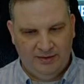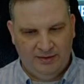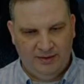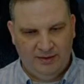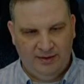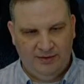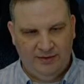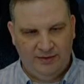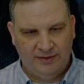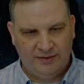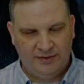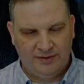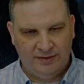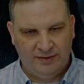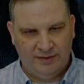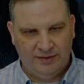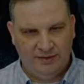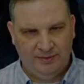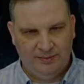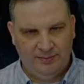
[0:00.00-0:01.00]
on this
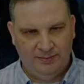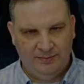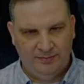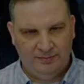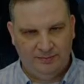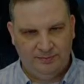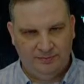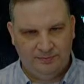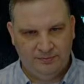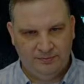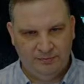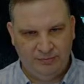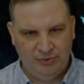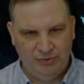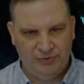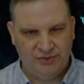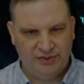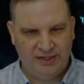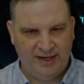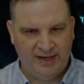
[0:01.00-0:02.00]
uh,
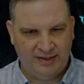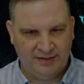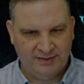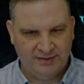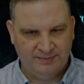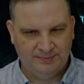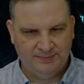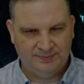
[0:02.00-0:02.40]
BlueStacks.